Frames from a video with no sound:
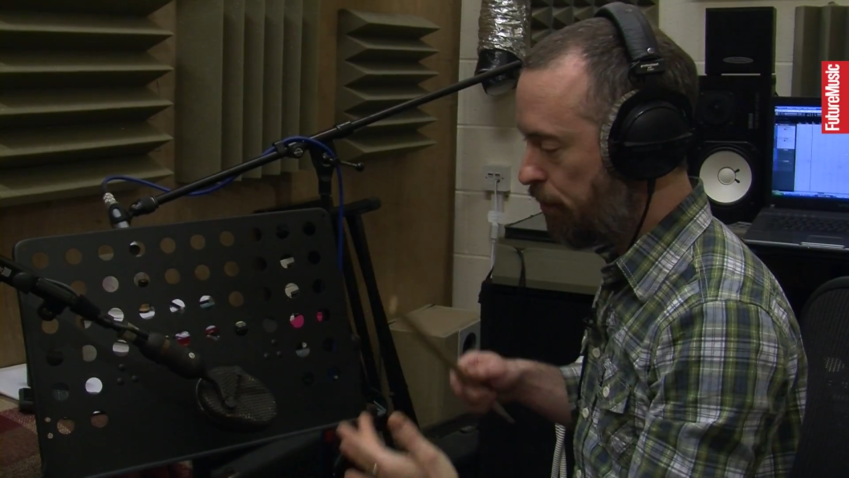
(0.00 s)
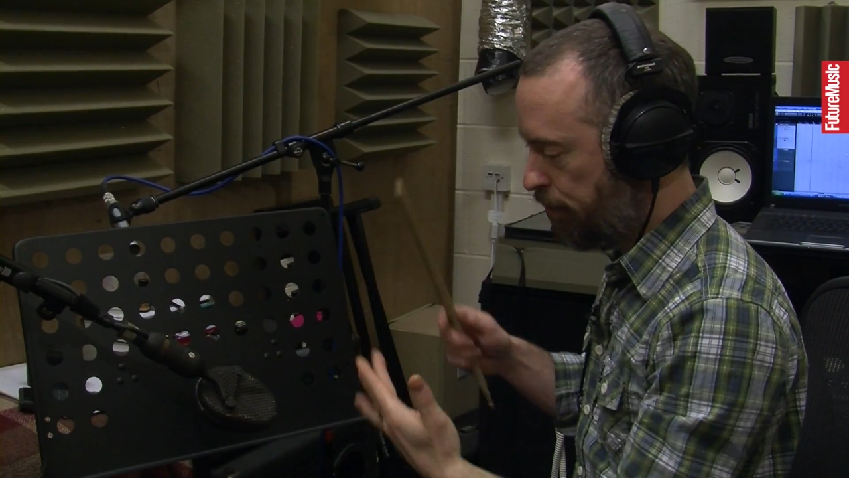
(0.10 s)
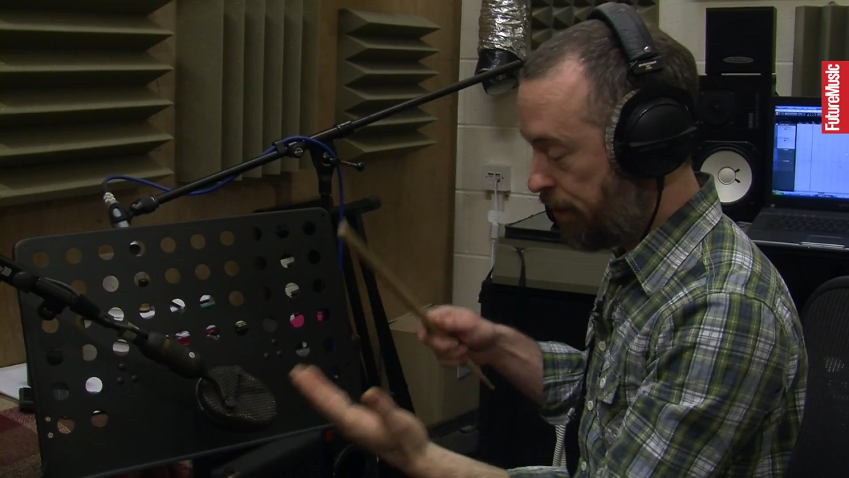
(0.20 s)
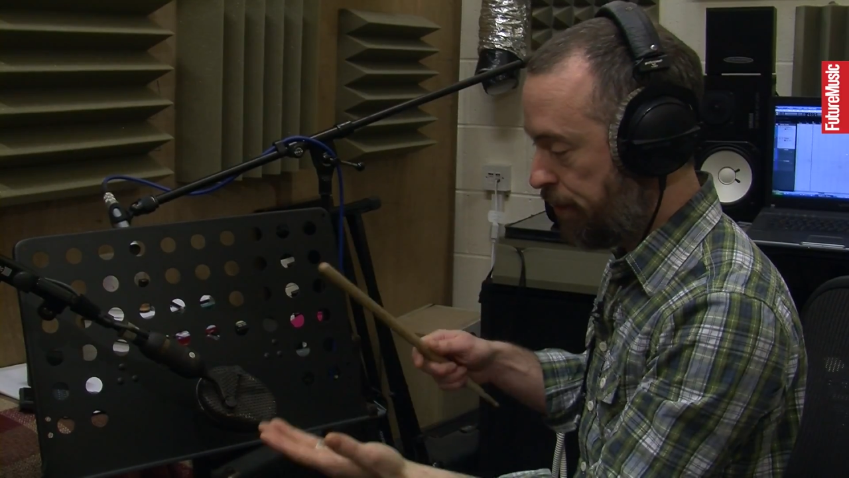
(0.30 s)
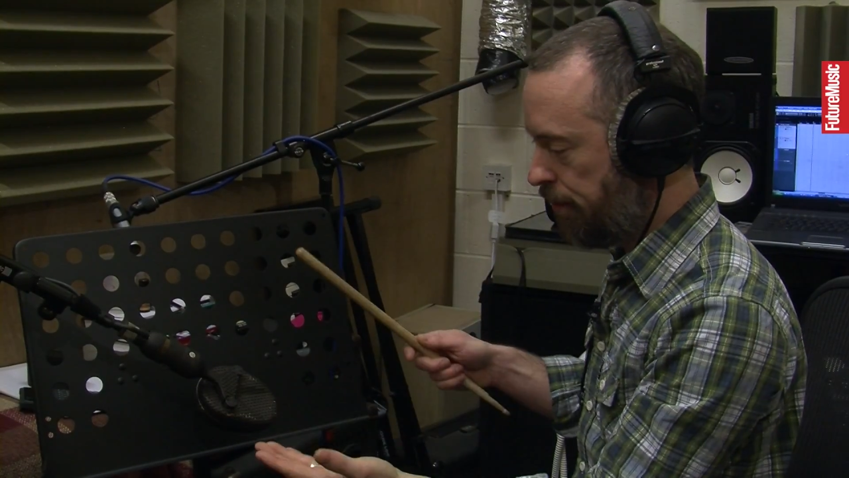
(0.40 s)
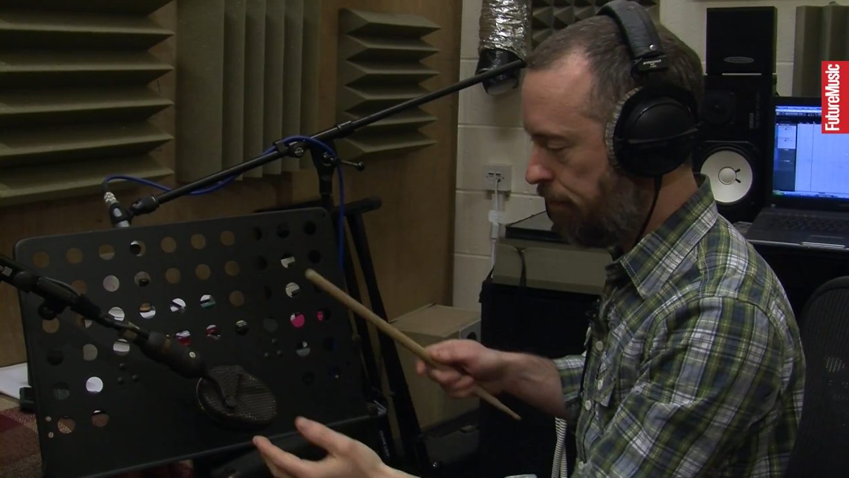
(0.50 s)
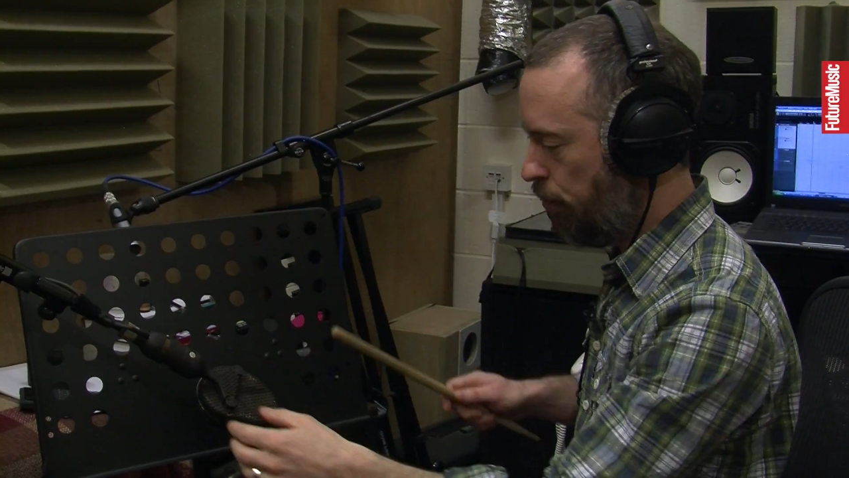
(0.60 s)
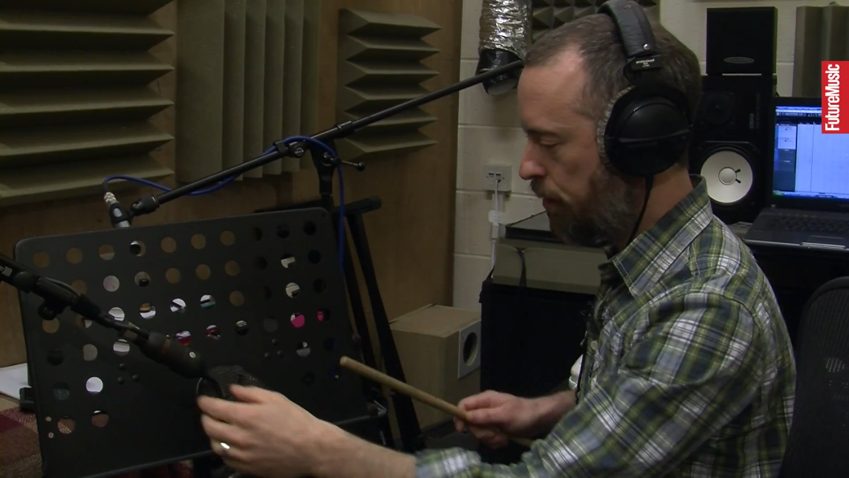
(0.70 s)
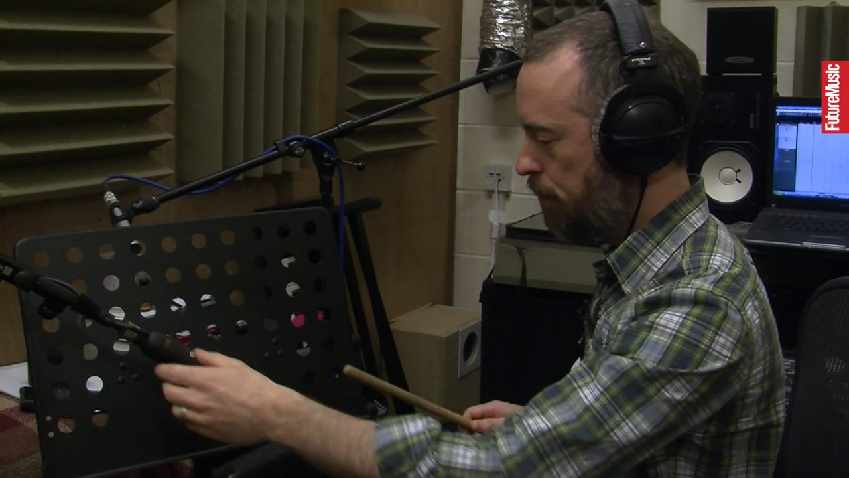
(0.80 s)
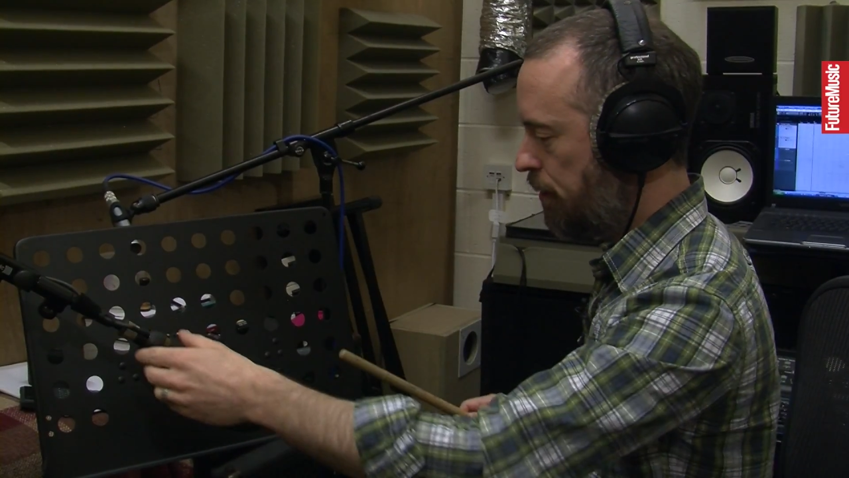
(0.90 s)
because of the
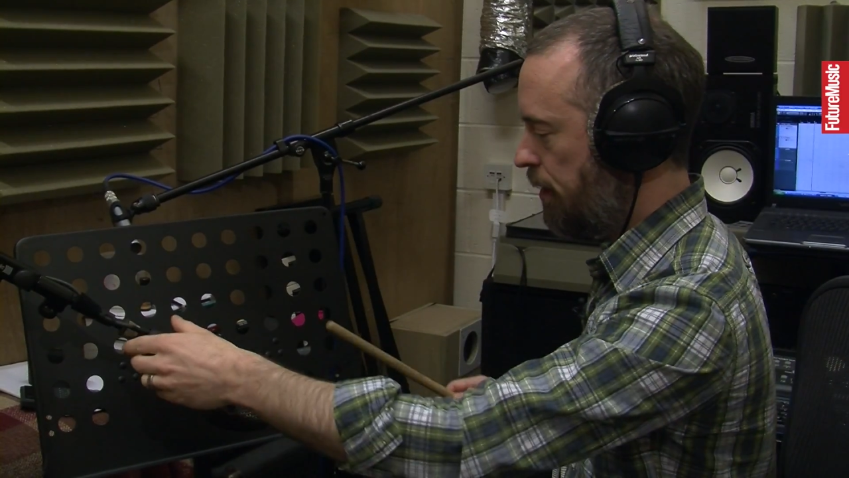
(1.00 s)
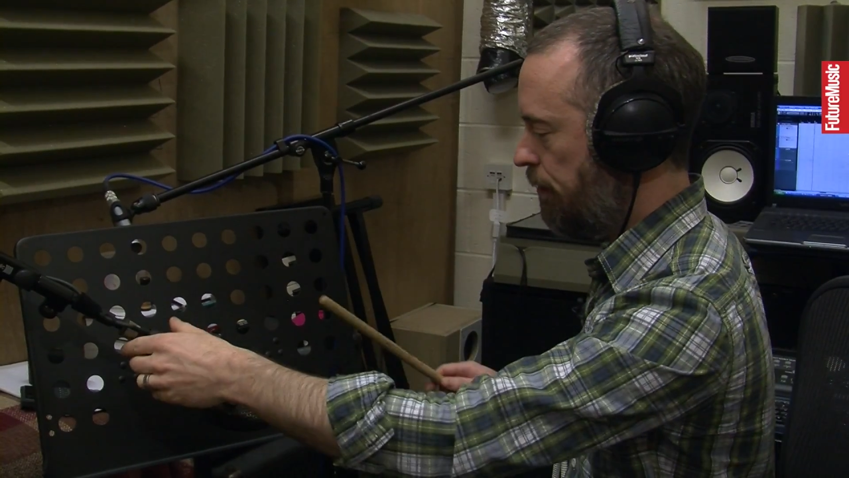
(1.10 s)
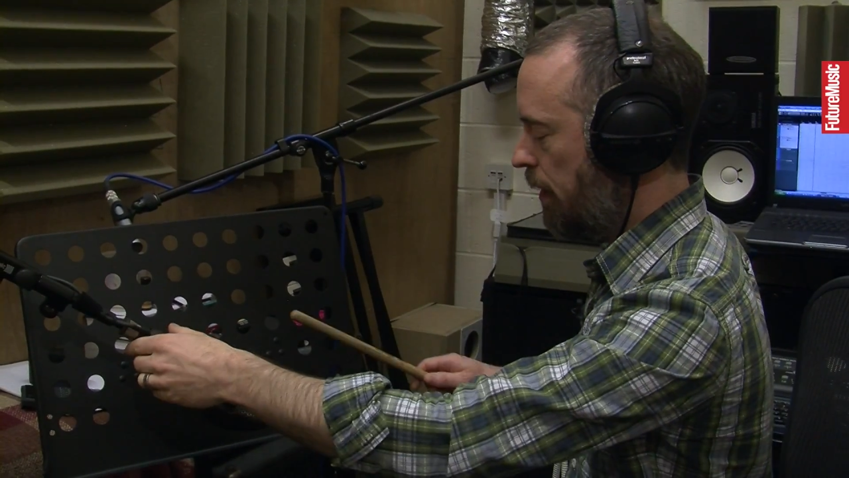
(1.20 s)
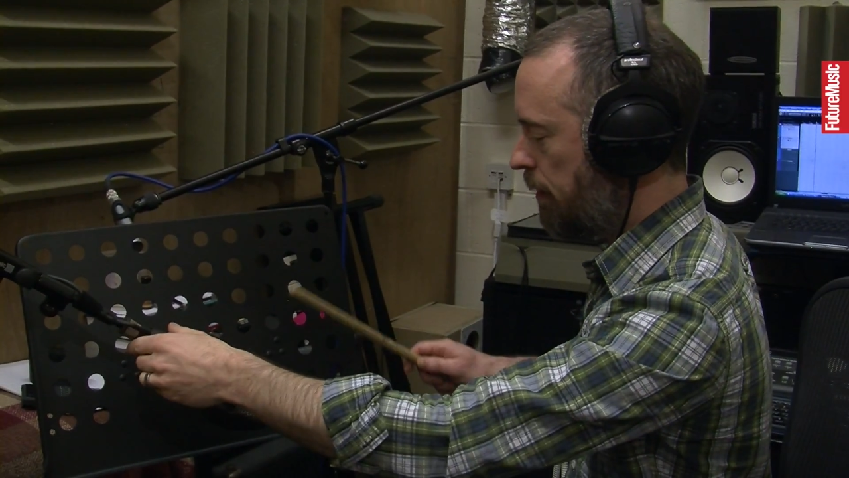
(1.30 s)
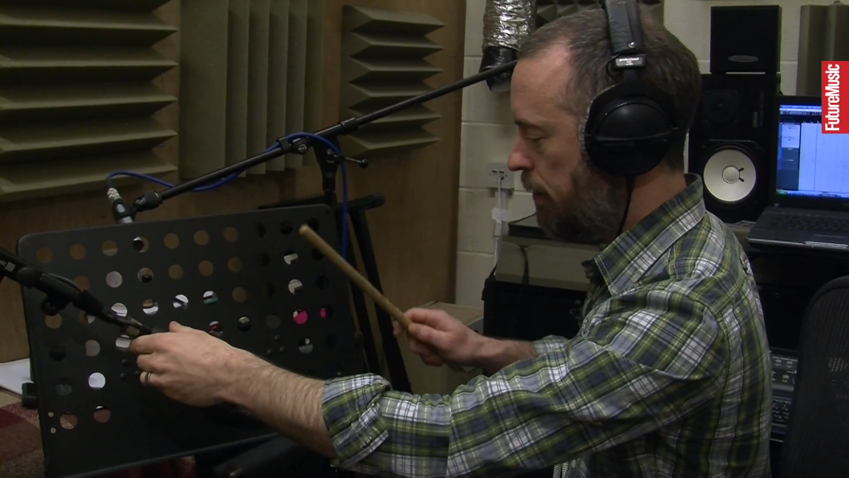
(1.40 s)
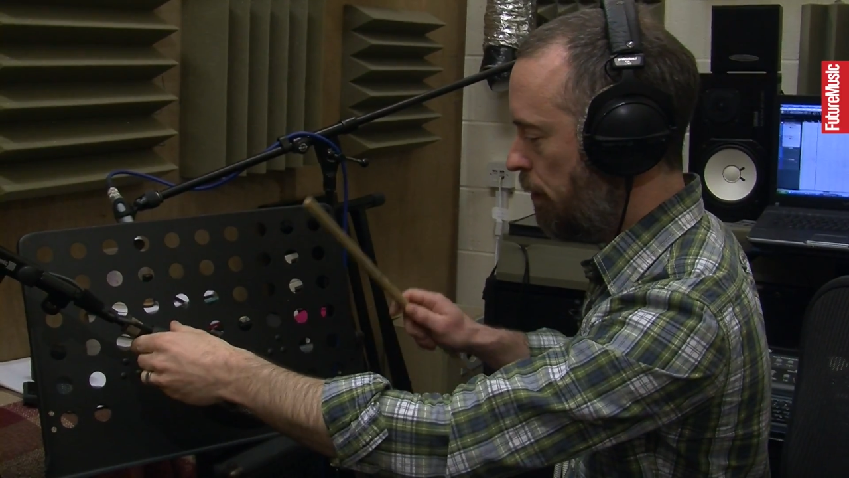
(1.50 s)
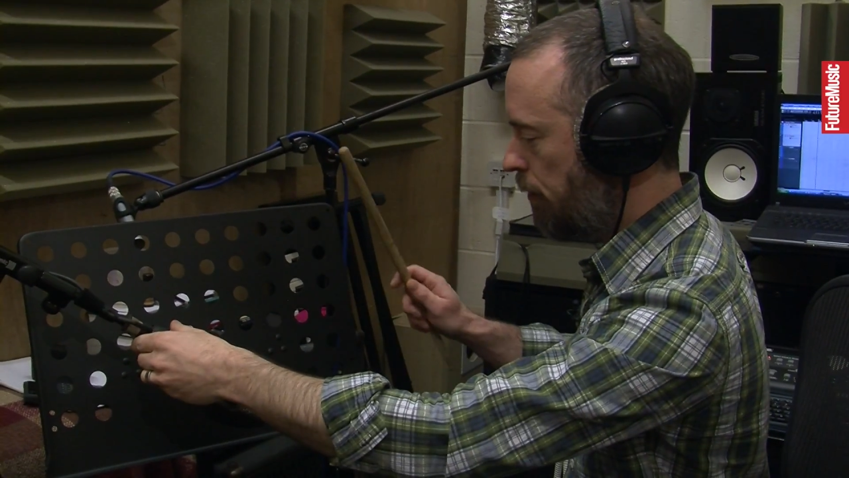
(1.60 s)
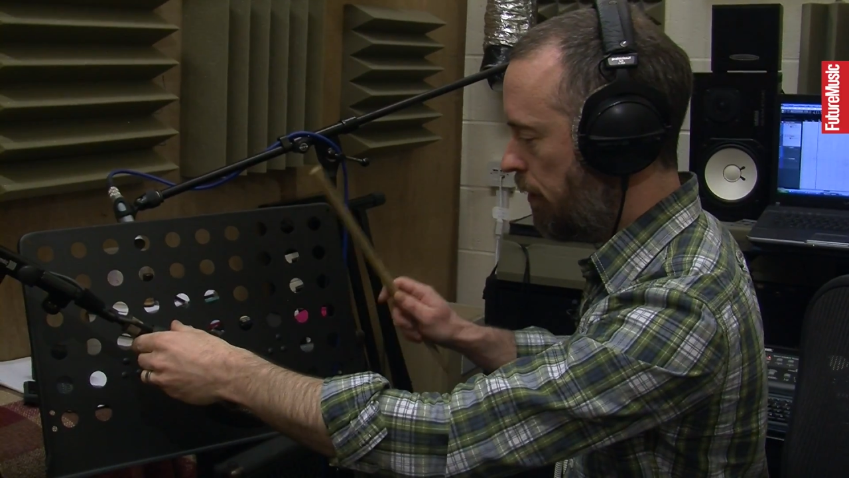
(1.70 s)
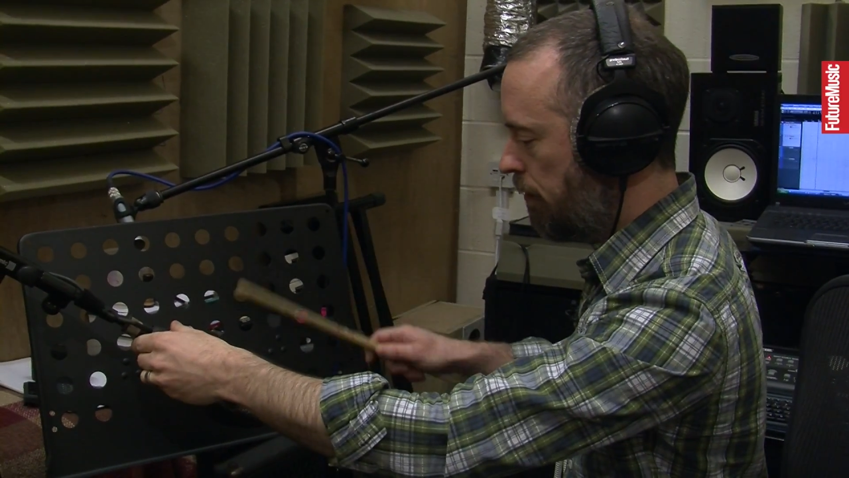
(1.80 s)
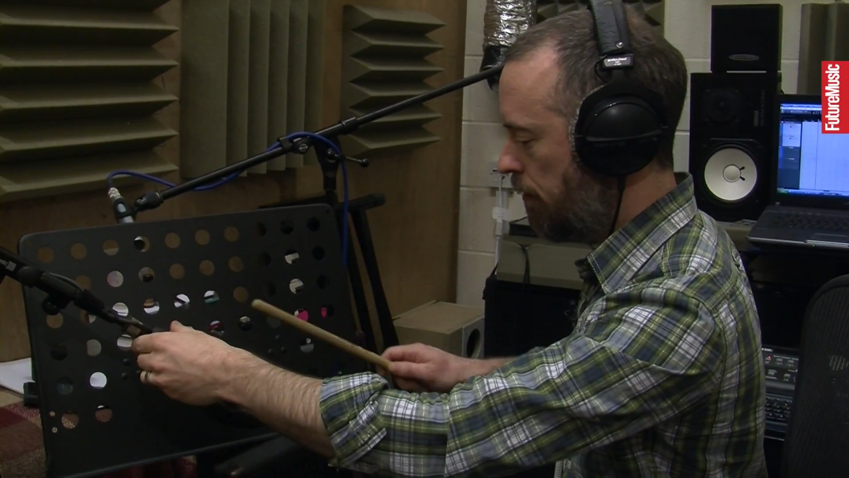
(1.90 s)
proximity effect. So if I